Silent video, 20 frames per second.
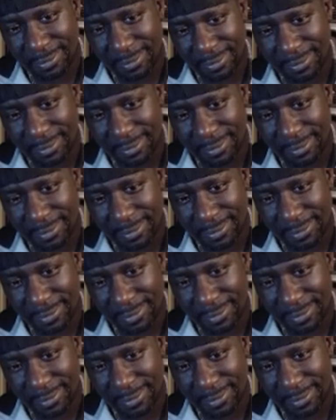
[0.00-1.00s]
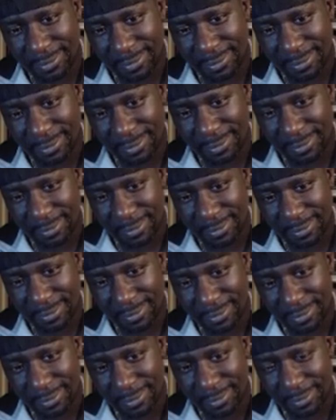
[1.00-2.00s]

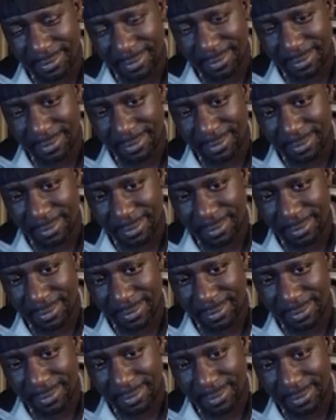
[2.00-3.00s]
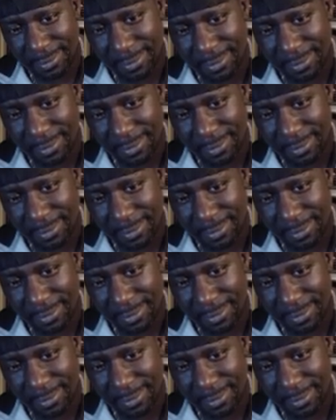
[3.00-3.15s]
No words are spoken by the person on screen.